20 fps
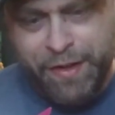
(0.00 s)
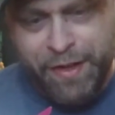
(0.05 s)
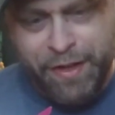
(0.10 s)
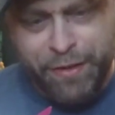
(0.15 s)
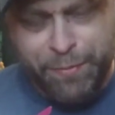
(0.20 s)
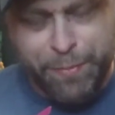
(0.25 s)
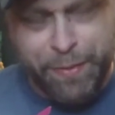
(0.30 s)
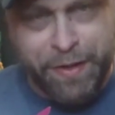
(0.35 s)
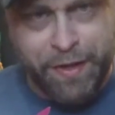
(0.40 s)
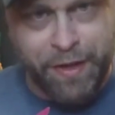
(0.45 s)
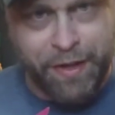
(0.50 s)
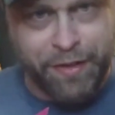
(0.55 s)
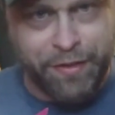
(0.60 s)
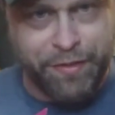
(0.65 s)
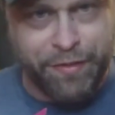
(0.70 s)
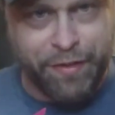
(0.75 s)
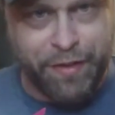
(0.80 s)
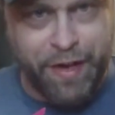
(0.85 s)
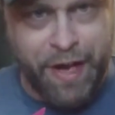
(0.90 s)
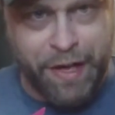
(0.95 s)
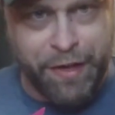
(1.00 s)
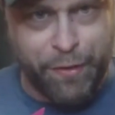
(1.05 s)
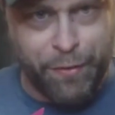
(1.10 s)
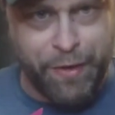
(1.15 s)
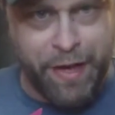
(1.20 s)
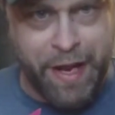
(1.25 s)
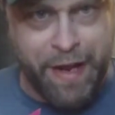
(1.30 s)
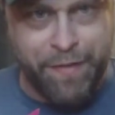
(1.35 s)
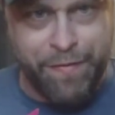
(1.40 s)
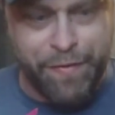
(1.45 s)
is because I
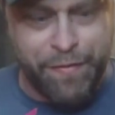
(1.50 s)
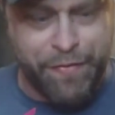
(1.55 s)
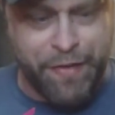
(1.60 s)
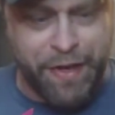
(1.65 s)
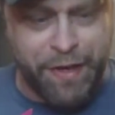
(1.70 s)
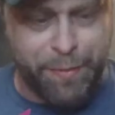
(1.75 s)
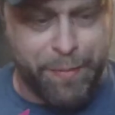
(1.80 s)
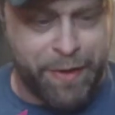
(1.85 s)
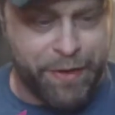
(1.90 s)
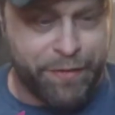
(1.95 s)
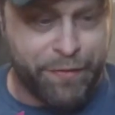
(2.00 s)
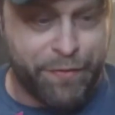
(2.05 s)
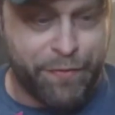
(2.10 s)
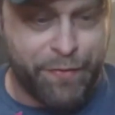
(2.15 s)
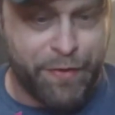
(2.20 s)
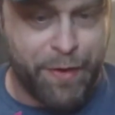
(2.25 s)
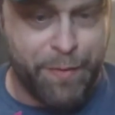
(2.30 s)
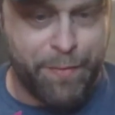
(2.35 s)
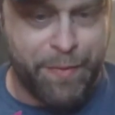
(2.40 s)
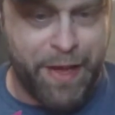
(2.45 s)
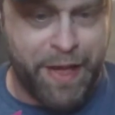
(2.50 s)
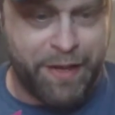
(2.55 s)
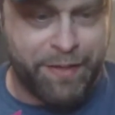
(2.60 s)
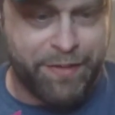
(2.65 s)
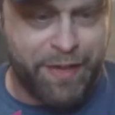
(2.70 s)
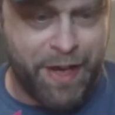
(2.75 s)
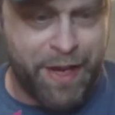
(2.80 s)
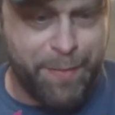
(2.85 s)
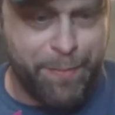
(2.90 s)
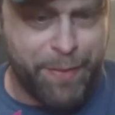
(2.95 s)
don't have the Fantomex from that
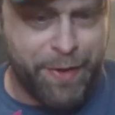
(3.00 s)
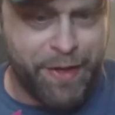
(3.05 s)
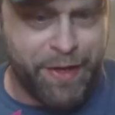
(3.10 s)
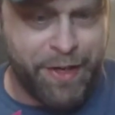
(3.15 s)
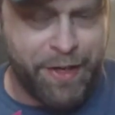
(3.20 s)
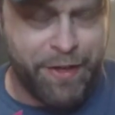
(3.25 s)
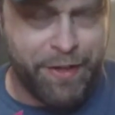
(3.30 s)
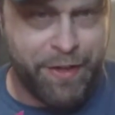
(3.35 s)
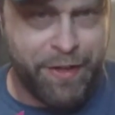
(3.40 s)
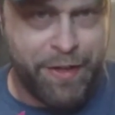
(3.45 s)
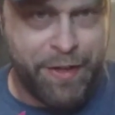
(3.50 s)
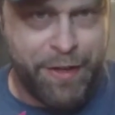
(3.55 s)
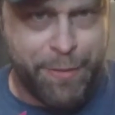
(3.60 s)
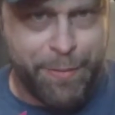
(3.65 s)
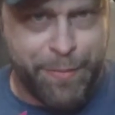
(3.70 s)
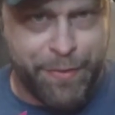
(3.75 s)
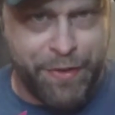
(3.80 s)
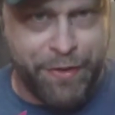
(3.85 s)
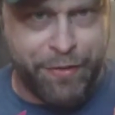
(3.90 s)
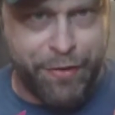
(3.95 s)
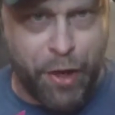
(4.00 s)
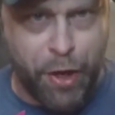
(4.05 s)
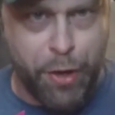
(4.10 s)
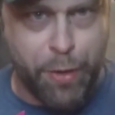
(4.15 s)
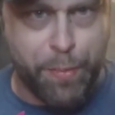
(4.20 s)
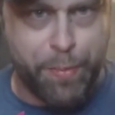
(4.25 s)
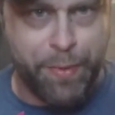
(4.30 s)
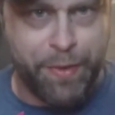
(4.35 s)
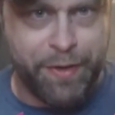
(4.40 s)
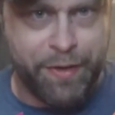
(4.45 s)
time period, but this
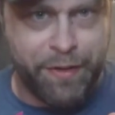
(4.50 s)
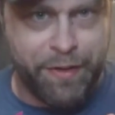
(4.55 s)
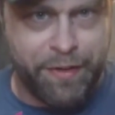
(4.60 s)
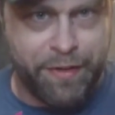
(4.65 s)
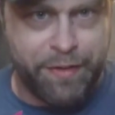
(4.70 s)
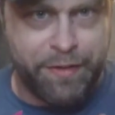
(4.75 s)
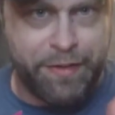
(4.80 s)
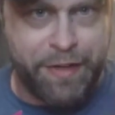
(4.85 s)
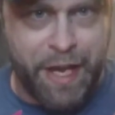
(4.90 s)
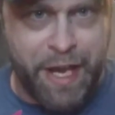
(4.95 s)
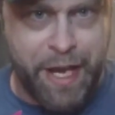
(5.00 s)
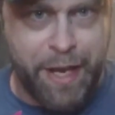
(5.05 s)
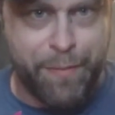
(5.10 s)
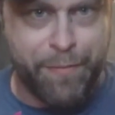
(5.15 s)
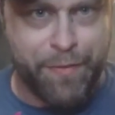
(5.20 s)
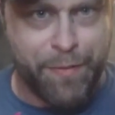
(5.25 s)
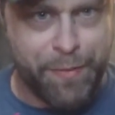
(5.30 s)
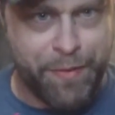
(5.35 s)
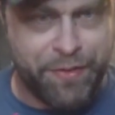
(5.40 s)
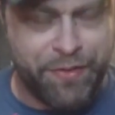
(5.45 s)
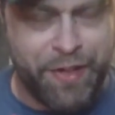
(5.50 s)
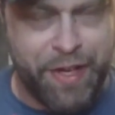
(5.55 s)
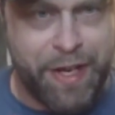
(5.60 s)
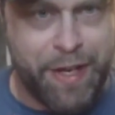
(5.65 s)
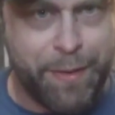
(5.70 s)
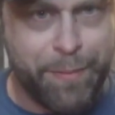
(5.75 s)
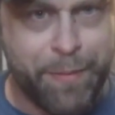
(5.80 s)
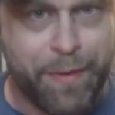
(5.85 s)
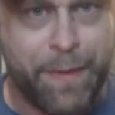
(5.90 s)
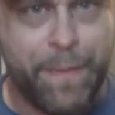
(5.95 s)
Hope came from the
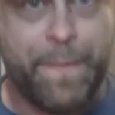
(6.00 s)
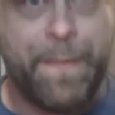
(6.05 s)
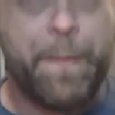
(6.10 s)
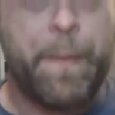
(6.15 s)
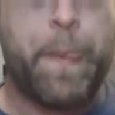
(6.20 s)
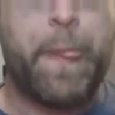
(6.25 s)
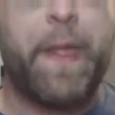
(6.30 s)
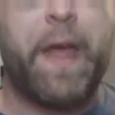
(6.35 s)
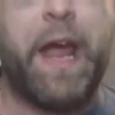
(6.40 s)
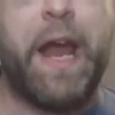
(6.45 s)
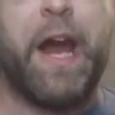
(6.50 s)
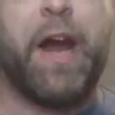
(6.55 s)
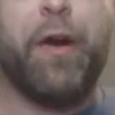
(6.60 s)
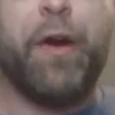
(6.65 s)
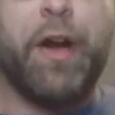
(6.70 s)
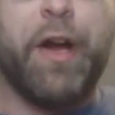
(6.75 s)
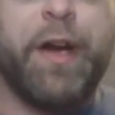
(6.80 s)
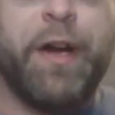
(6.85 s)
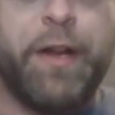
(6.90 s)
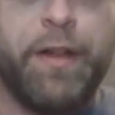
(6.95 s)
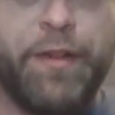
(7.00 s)
same era,